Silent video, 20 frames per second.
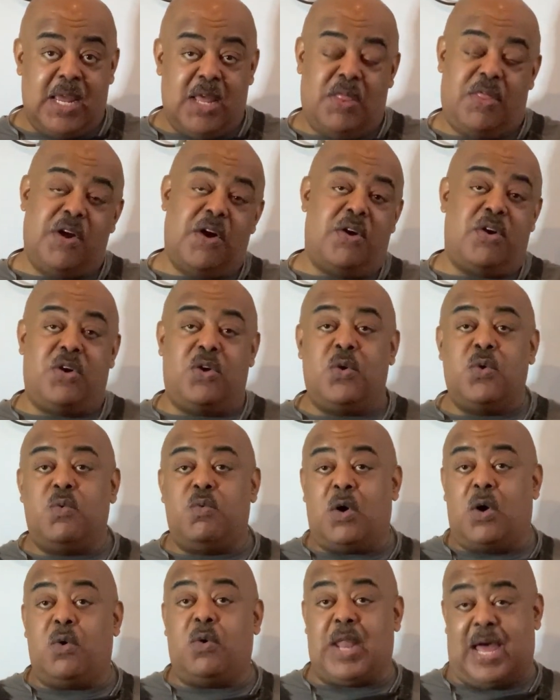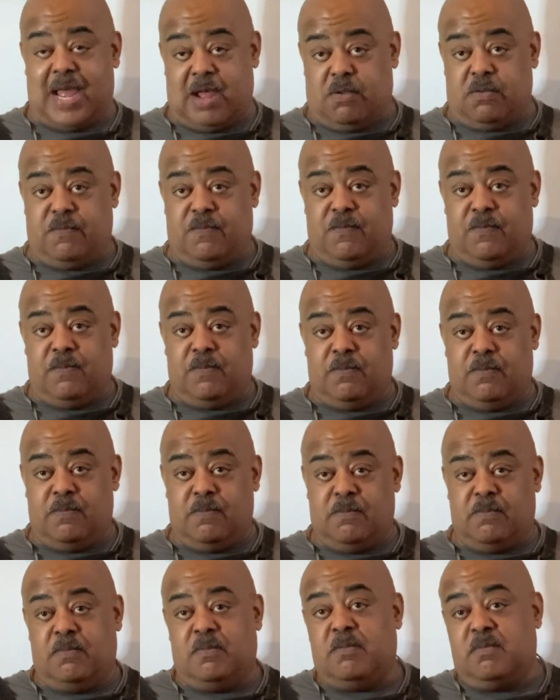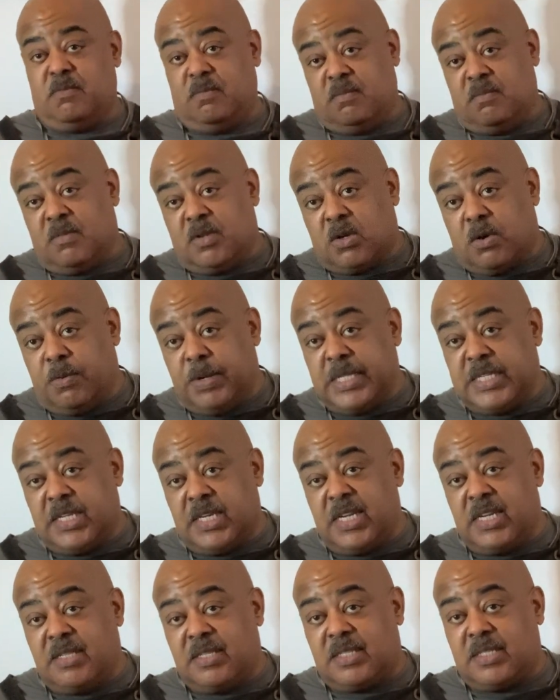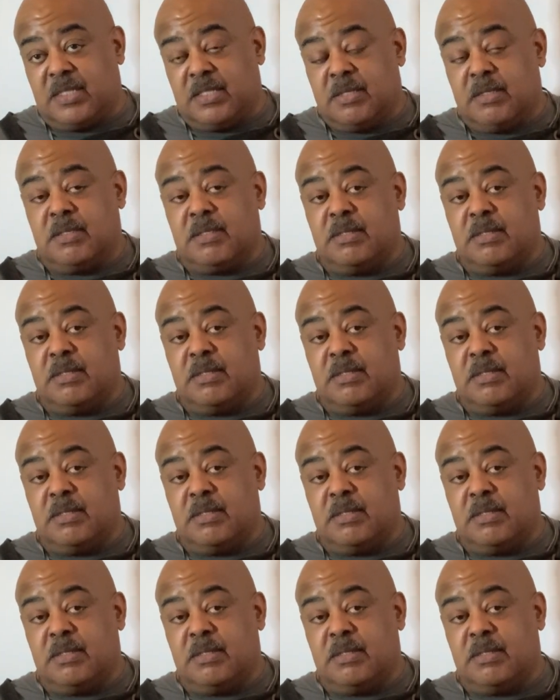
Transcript: their new rollout. Coincidence?